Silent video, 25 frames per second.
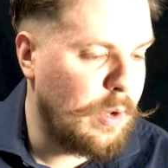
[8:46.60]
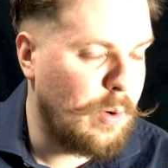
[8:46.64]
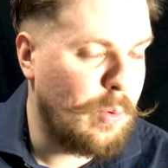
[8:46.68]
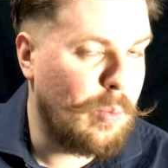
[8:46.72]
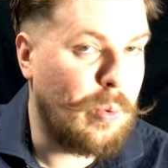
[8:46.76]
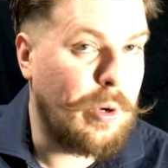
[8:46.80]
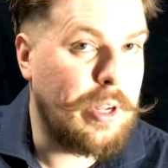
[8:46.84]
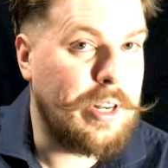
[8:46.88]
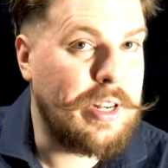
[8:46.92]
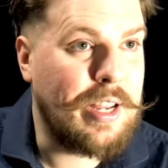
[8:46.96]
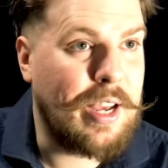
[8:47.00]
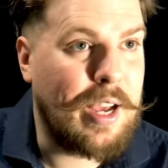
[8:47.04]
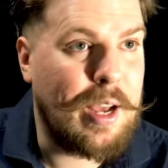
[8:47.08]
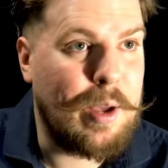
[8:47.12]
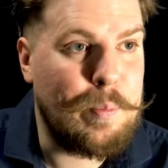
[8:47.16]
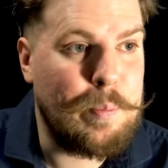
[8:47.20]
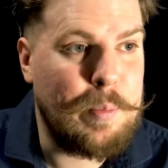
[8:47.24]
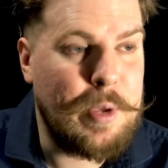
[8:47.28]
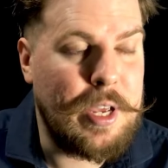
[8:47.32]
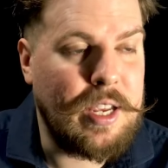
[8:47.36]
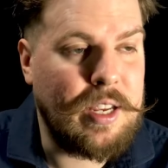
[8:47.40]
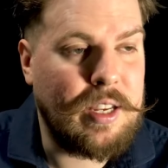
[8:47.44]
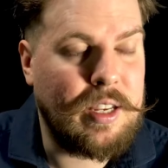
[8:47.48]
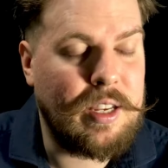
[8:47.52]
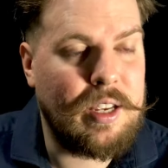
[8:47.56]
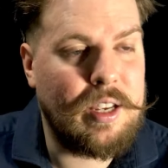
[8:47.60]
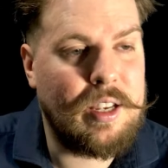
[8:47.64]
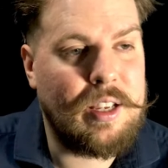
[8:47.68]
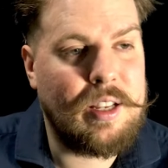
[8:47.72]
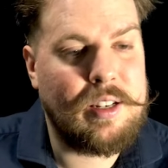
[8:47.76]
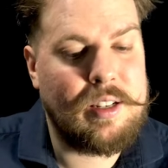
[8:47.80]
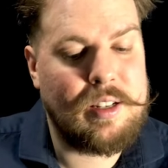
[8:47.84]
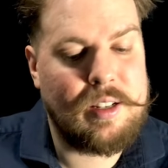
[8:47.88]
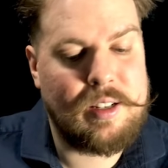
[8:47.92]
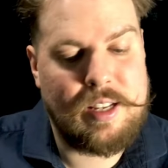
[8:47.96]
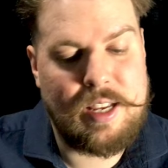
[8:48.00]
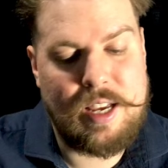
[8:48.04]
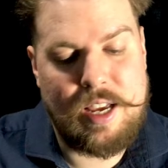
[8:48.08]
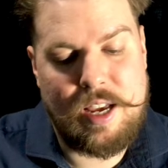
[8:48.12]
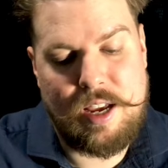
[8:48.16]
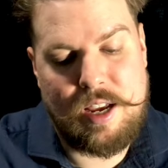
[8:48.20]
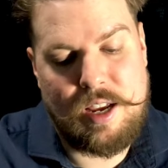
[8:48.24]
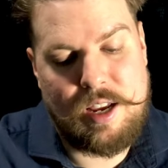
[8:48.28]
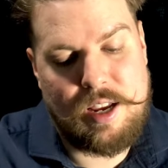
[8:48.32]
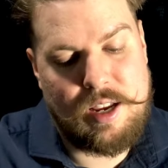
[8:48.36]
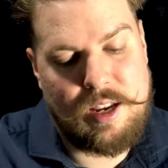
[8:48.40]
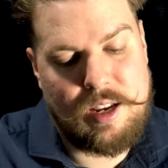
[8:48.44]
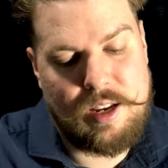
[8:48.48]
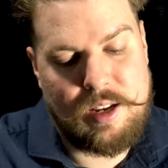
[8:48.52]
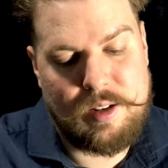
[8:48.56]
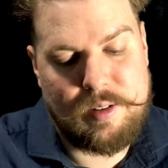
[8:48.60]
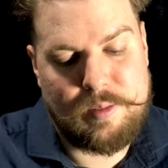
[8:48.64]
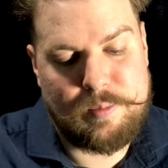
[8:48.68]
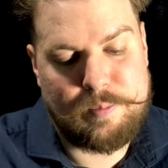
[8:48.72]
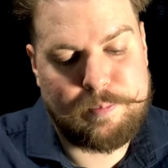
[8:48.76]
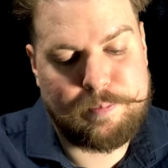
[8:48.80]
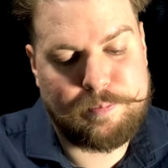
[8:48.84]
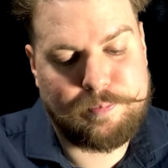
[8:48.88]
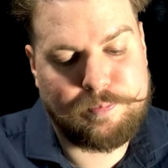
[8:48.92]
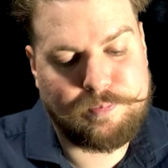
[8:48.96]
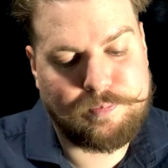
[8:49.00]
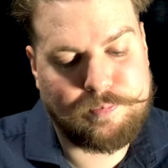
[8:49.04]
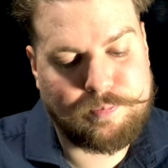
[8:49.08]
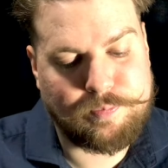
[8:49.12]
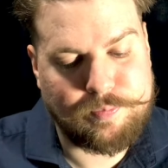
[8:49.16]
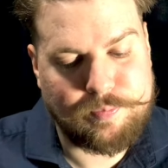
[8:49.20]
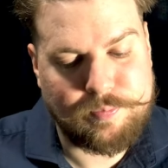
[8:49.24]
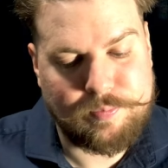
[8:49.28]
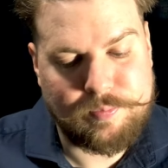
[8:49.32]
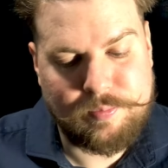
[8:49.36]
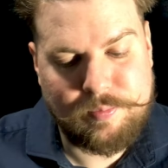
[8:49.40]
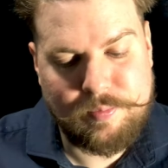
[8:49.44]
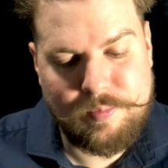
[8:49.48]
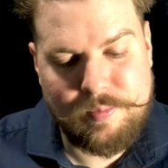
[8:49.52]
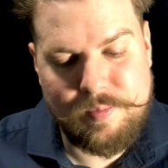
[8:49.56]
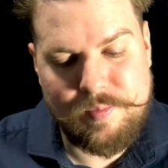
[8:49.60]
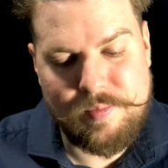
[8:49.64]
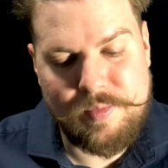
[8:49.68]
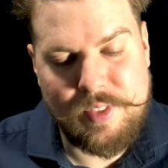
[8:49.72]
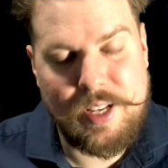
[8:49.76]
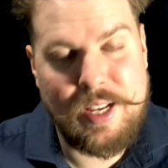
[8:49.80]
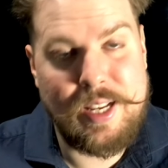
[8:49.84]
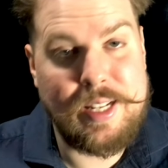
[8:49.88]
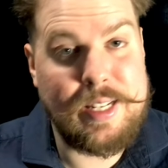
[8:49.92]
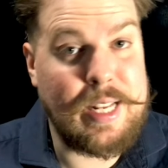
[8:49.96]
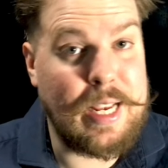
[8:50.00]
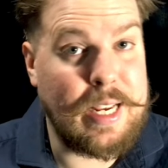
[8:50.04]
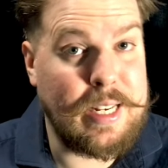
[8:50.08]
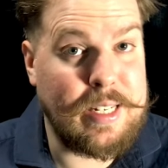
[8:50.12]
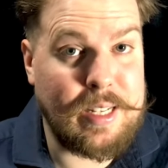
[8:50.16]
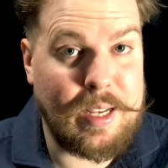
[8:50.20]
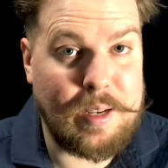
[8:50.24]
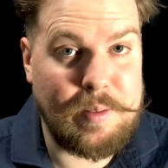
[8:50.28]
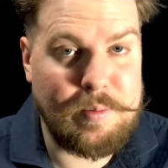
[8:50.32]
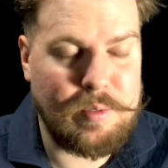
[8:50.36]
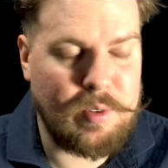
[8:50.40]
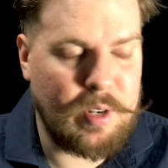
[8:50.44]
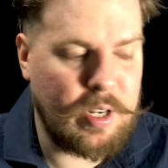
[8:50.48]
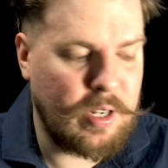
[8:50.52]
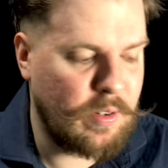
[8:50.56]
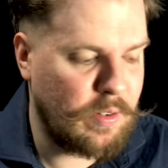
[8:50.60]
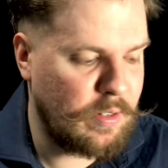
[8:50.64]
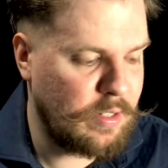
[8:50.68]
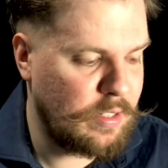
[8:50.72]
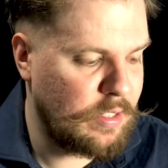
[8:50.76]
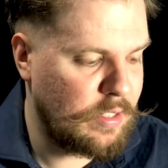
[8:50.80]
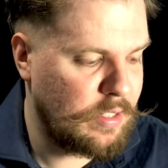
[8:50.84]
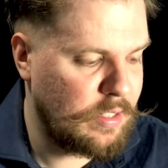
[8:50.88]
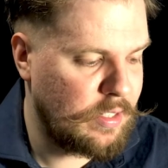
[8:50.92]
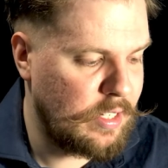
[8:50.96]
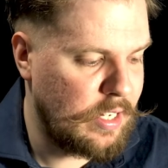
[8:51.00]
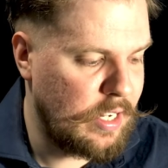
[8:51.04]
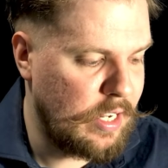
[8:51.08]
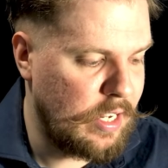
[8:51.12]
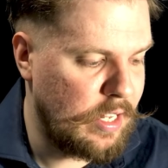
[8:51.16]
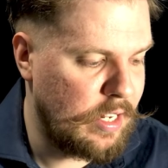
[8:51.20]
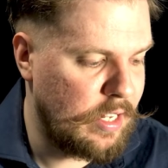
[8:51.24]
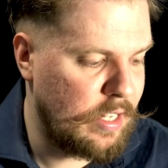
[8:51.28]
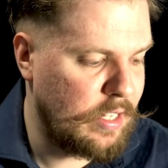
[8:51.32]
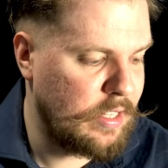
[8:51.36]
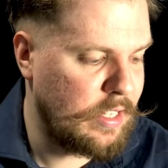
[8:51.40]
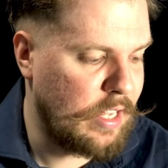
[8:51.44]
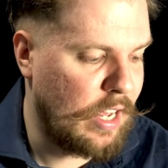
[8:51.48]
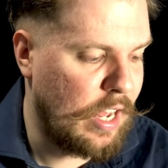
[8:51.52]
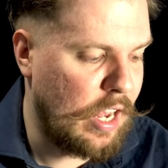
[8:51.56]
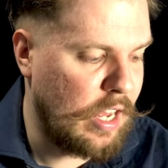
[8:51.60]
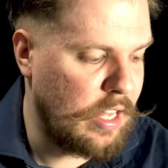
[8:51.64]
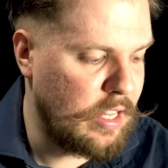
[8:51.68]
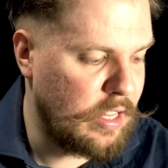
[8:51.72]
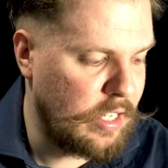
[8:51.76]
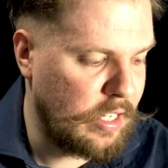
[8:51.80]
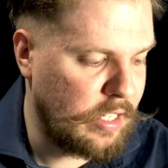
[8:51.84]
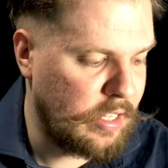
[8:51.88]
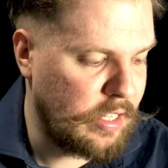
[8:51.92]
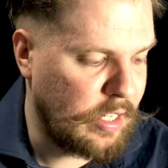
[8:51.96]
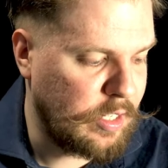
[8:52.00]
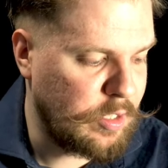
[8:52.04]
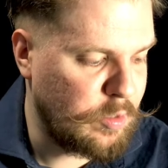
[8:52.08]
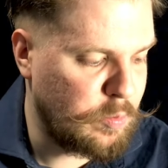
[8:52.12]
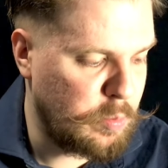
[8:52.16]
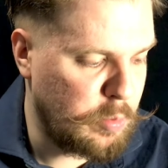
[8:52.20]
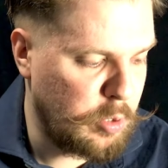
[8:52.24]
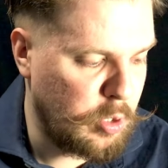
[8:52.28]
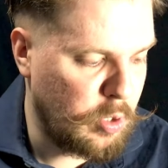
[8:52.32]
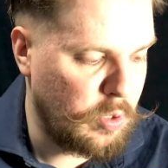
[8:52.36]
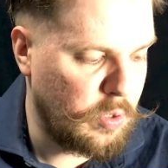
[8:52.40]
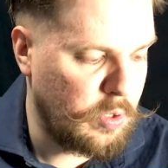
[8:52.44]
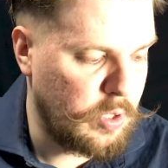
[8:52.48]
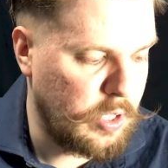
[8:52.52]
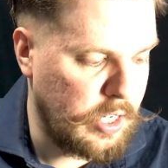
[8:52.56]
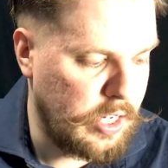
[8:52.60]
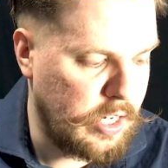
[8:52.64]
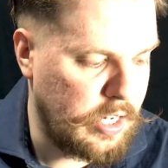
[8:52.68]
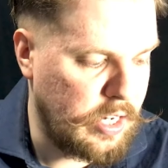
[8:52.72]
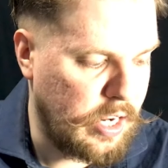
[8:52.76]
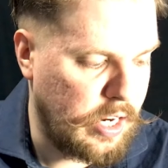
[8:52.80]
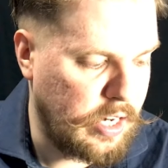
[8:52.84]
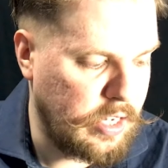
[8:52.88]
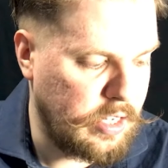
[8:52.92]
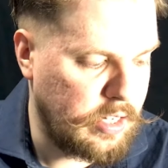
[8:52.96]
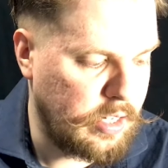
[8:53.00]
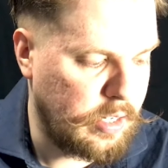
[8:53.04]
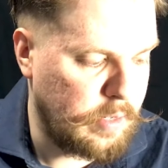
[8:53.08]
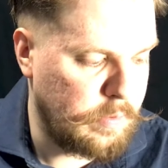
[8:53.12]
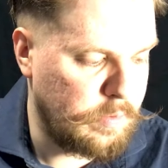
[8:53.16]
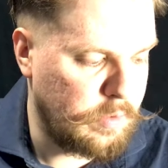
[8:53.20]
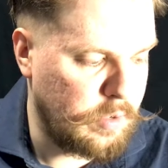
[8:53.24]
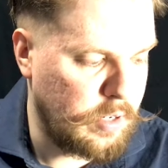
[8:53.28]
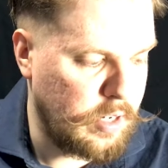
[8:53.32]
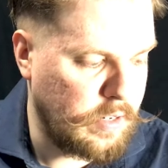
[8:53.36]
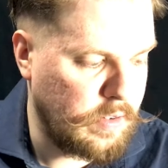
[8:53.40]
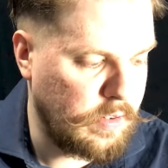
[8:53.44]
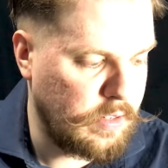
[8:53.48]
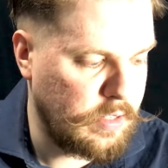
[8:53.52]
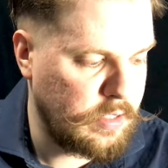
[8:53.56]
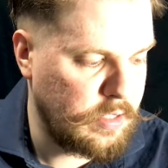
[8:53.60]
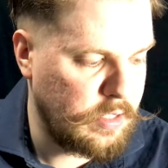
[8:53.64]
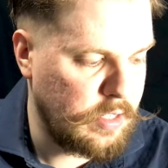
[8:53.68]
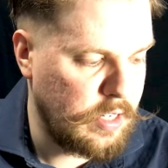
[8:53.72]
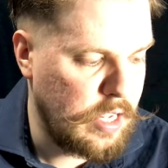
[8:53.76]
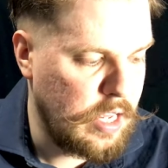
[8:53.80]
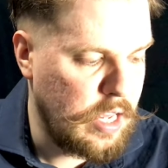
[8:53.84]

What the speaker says: would not make it a daytime fragrance, and I think that's purely a nighttime fragrance,